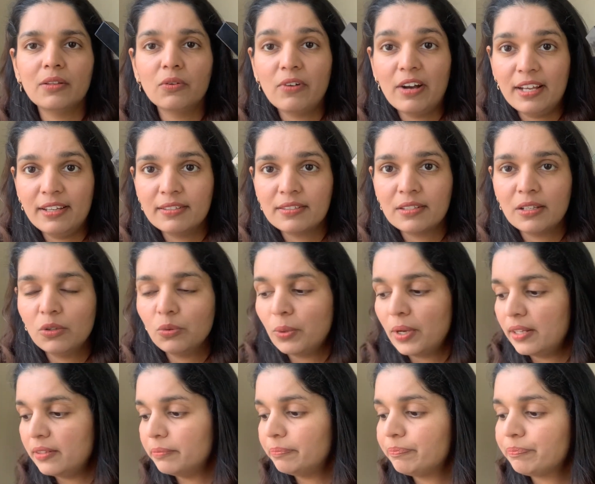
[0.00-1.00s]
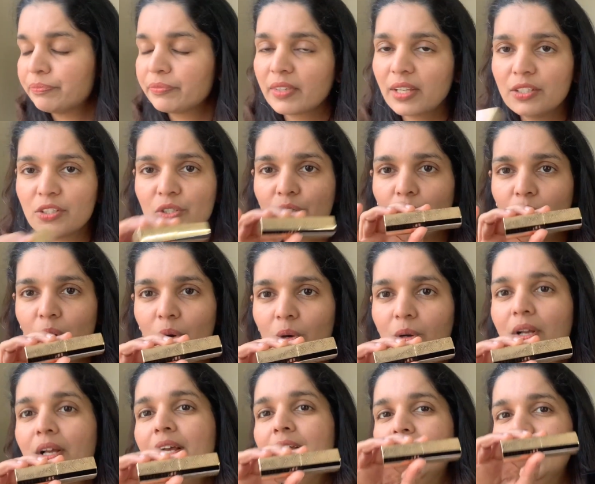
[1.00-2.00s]
the YSL one.
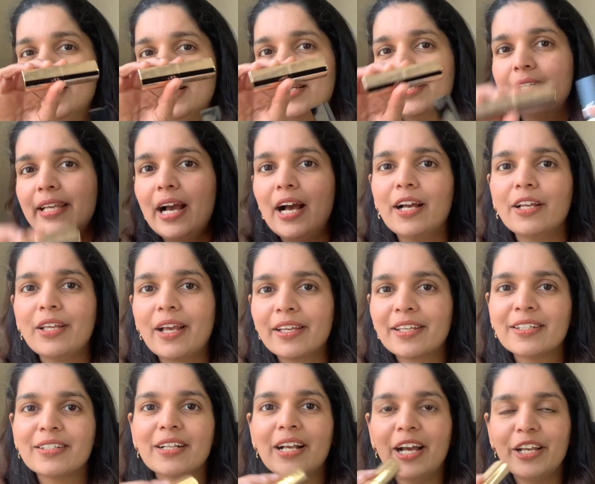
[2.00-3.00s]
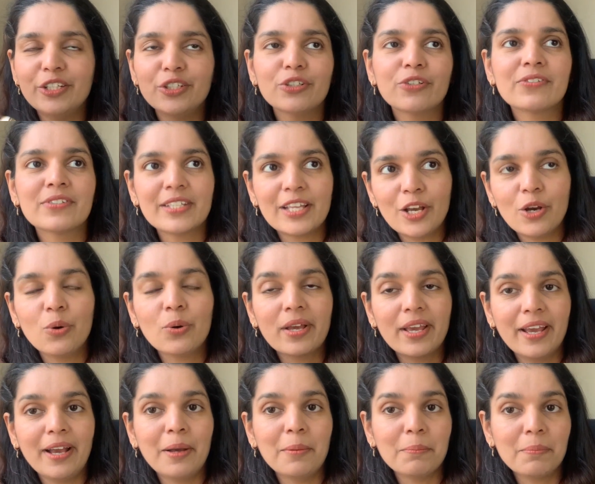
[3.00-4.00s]
So yeah, I can kind of say,
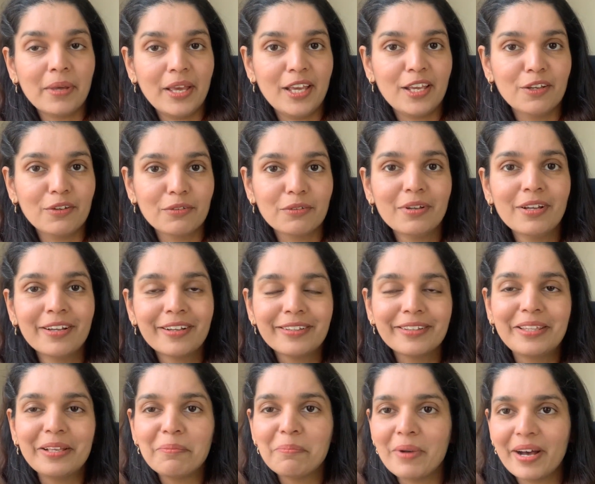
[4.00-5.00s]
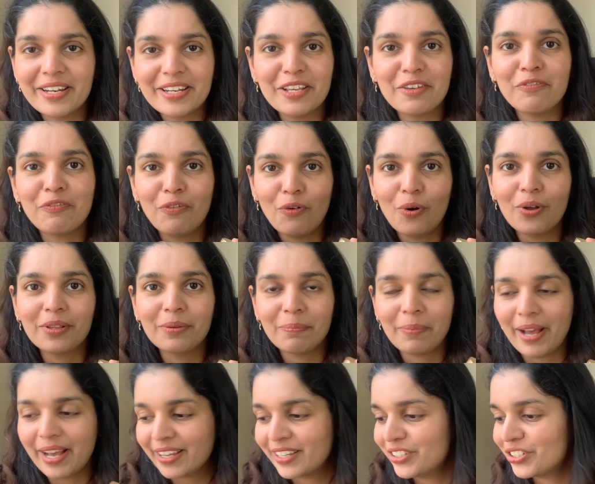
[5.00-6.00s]
okay, I'm paying the money for the
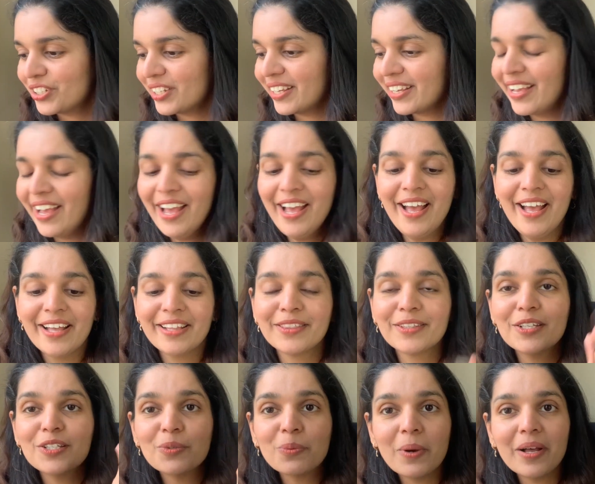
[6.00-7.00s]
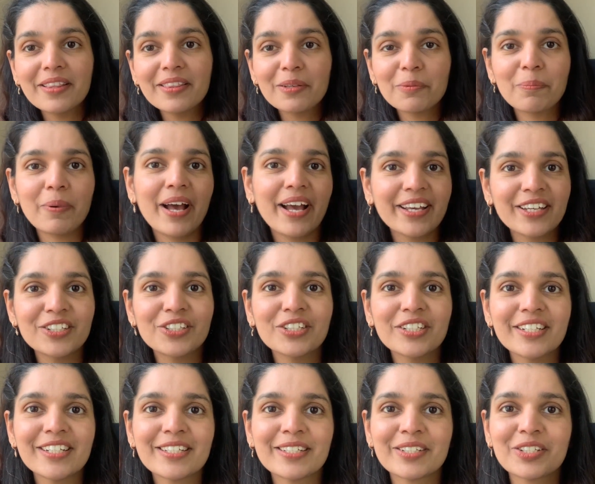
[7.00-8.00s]
packaging. This one, the
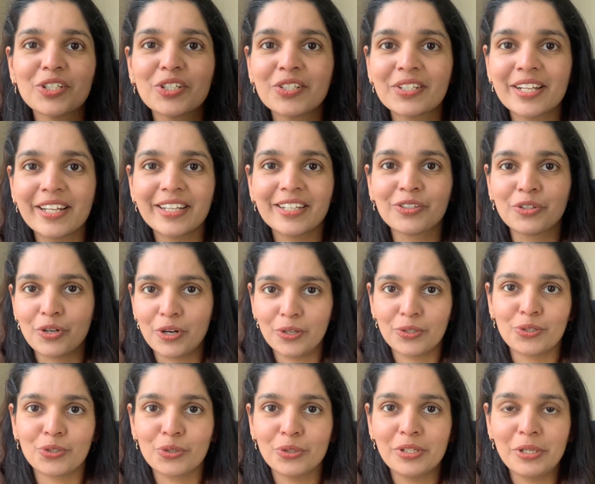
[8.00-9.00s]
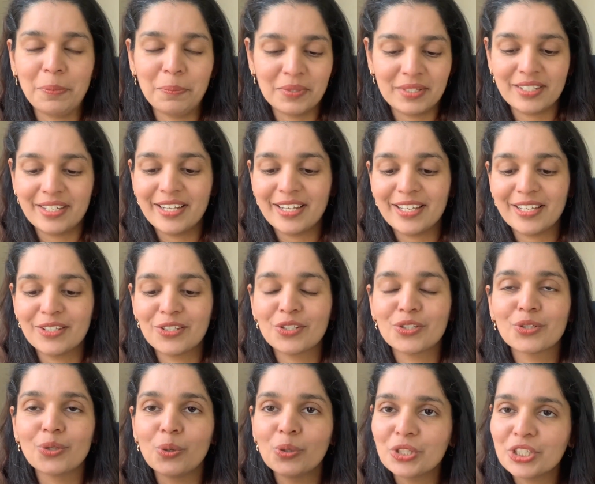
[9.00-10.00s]
packaging is just like drugstore lipstick. It's
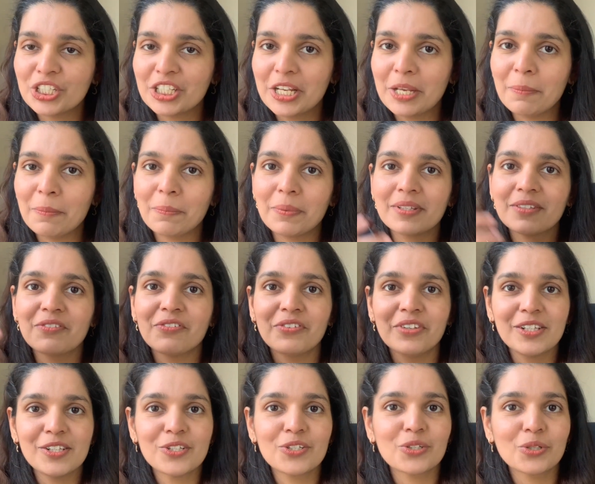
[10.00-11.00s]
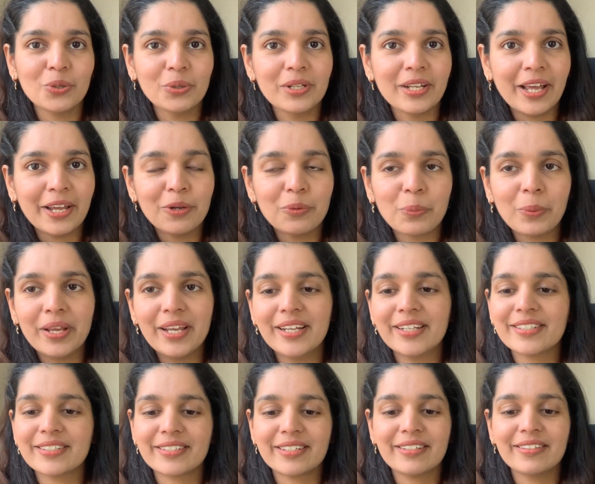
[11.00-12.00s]
so cheap. It feels so
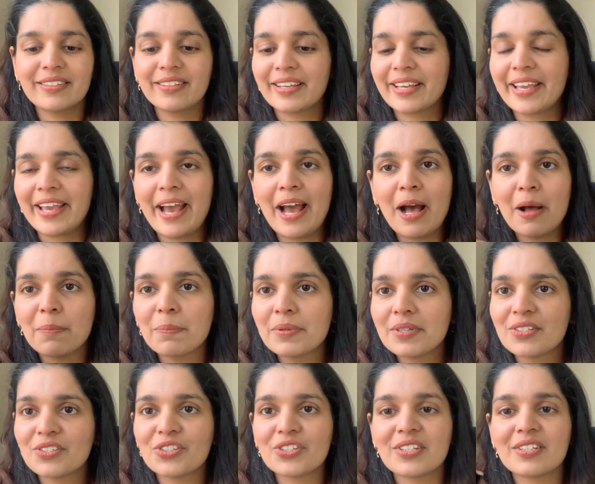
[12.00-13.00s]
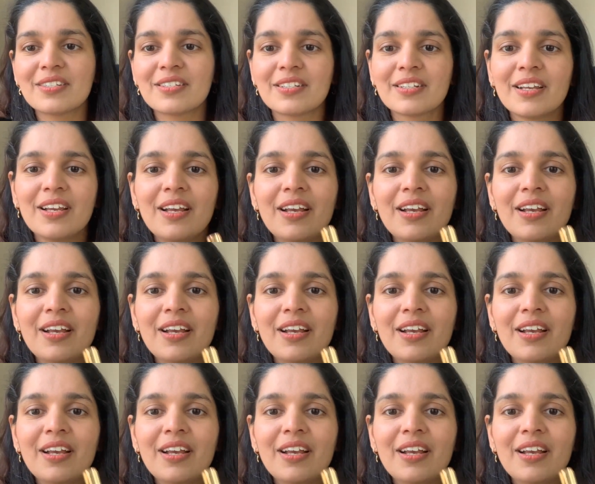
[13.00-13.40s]
lightweight. The cap is just